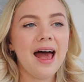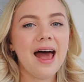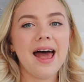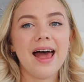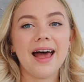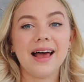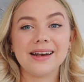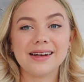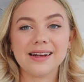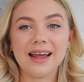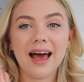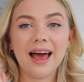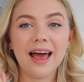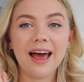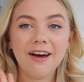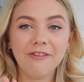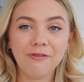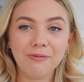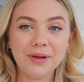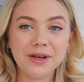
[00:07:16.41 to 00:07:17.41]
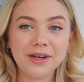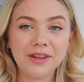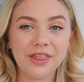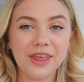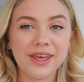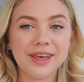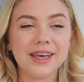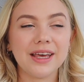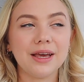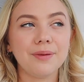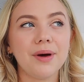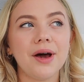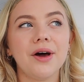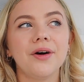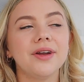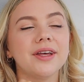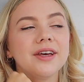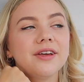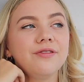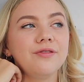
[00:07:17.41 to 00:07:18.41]
And I have been thinking
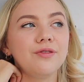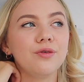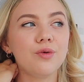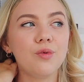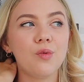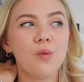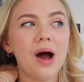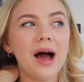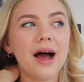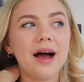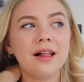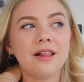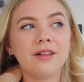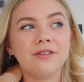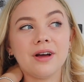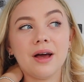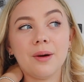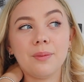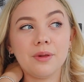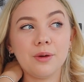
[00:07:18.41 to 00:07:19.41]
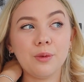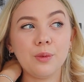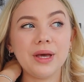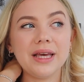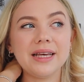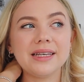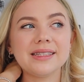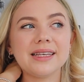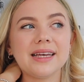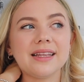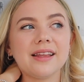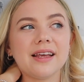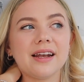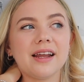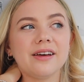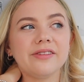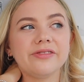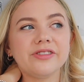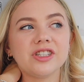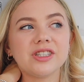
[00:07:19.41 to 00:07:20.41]
about it for a while, a couple of weeks, and then
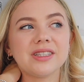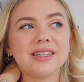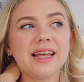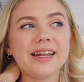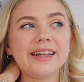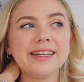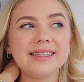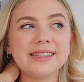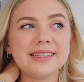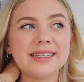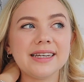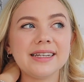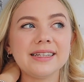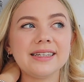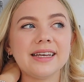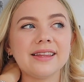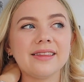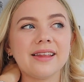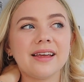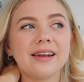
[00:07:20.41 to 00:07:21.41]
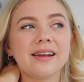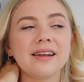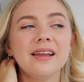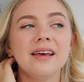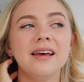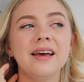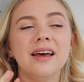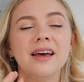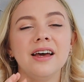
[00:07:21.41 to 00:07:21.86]
I've just let it sit and then